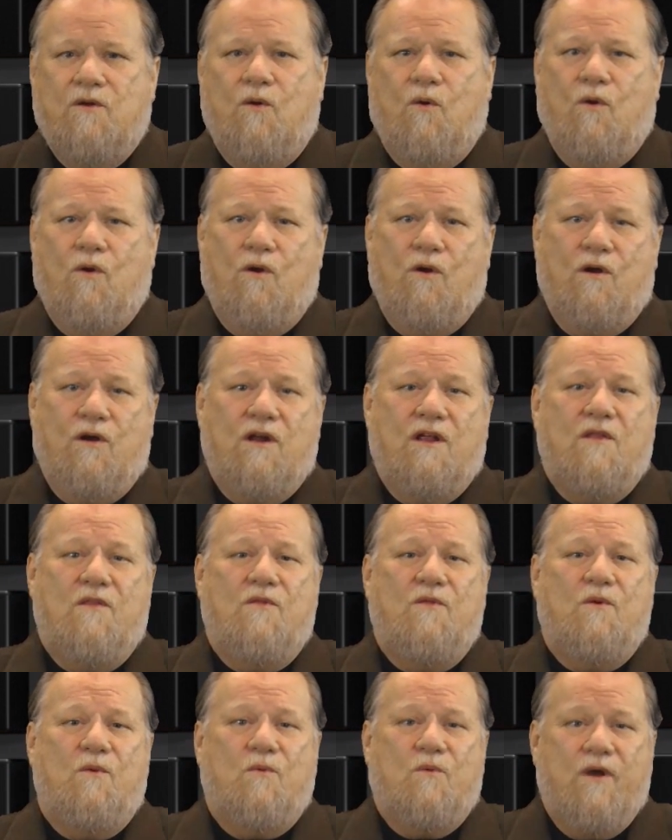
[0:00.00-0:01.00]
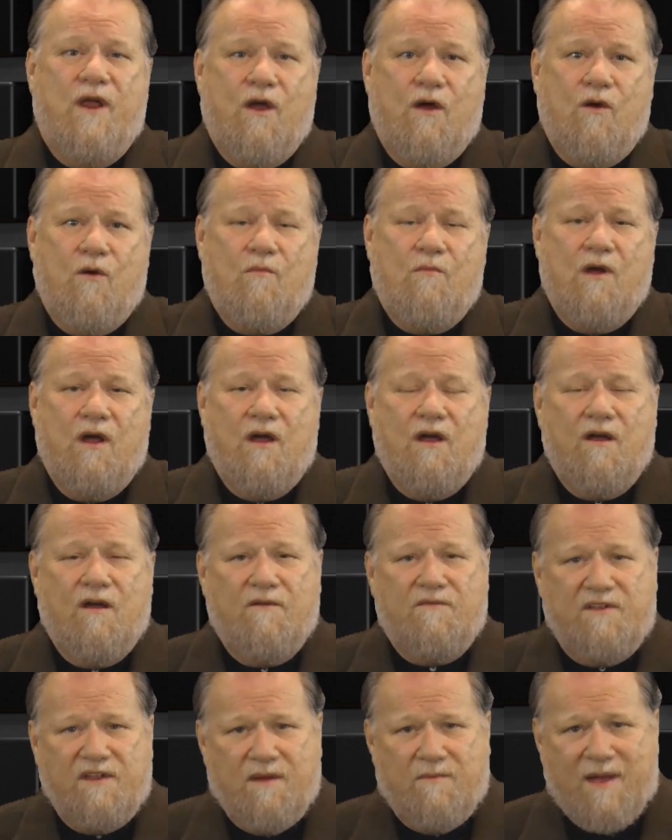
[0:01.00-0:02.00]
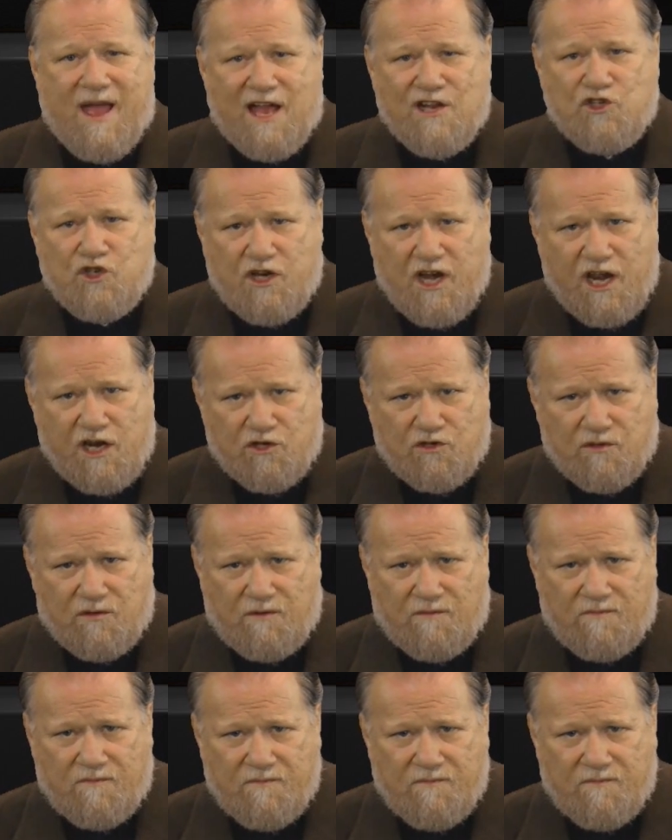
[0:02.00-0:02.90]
or the realm of the imagination.